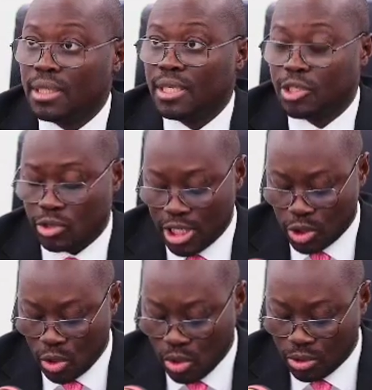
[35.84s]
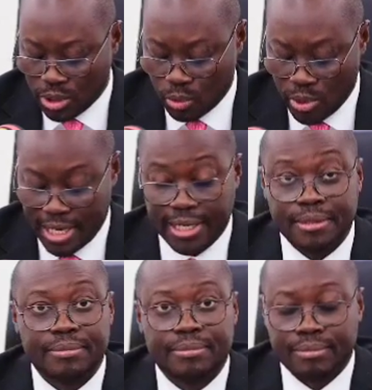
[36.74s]
The thresholds were:
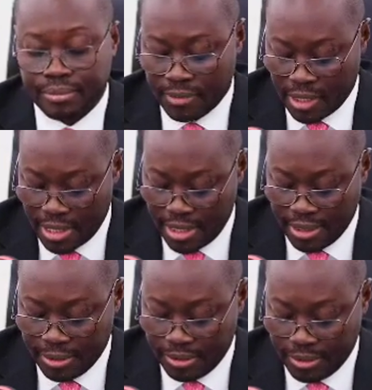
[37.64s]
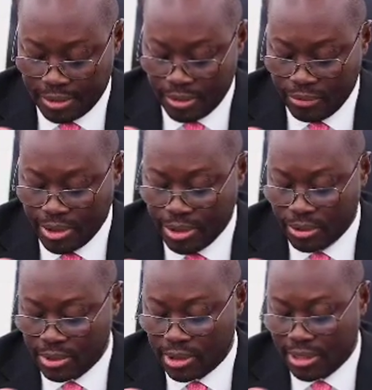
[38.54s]
A,
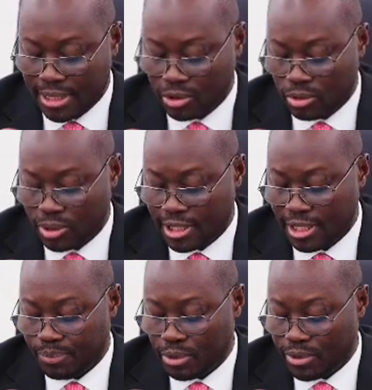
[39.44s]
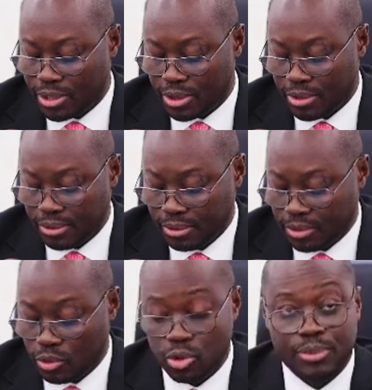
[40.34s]
reduce debt to GDP ratio
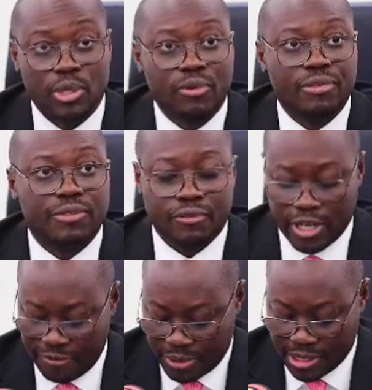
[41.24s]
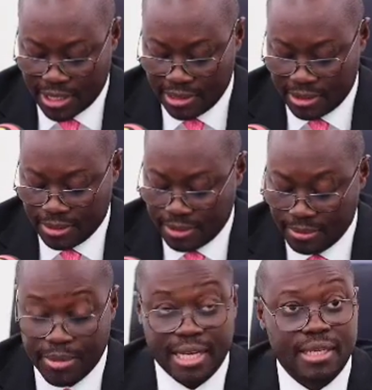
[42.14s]
to below
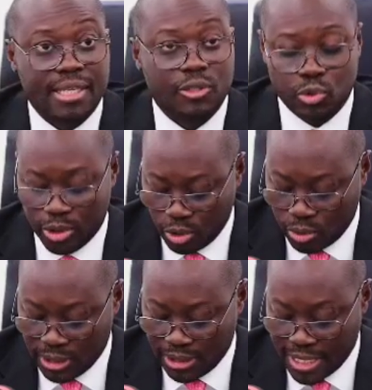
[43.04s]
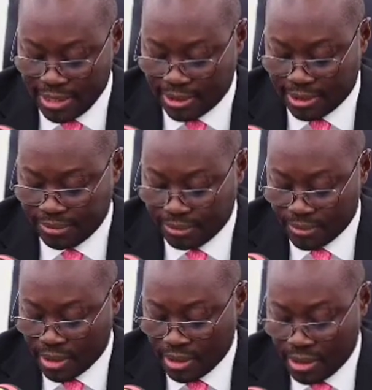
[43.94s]
55% by the year
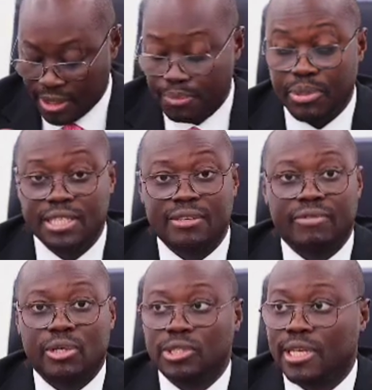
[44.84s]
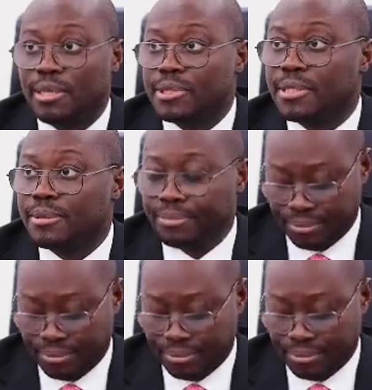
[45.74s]
2028 in present value terms.